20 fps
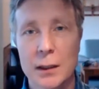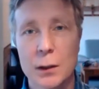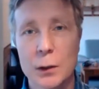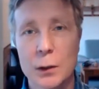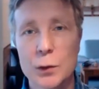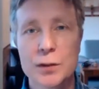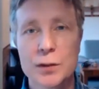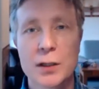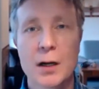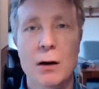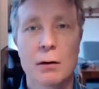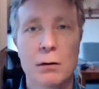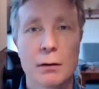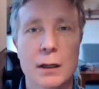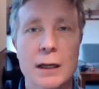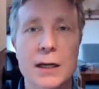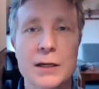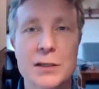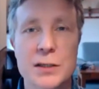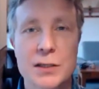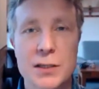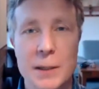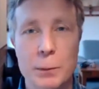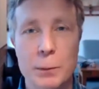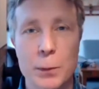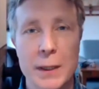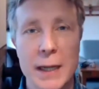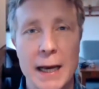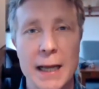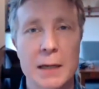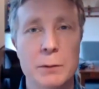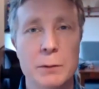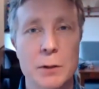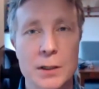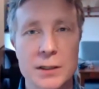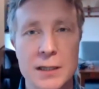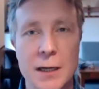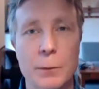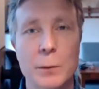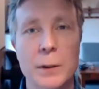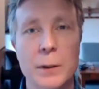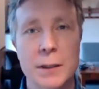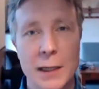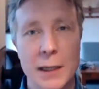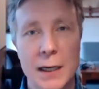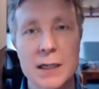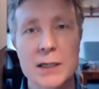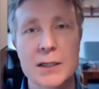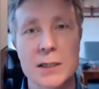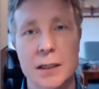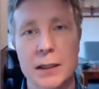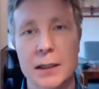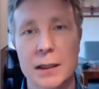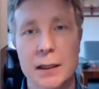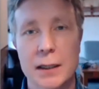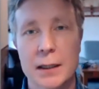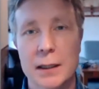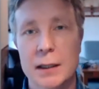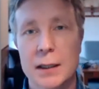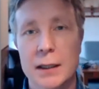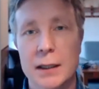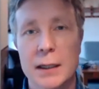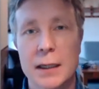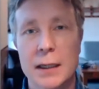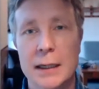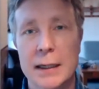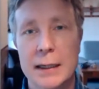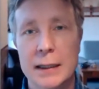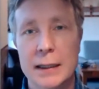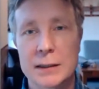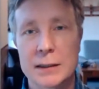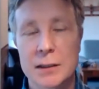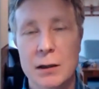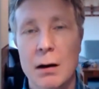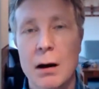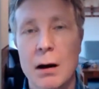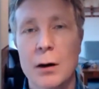losing our relationship with animals and with nature. So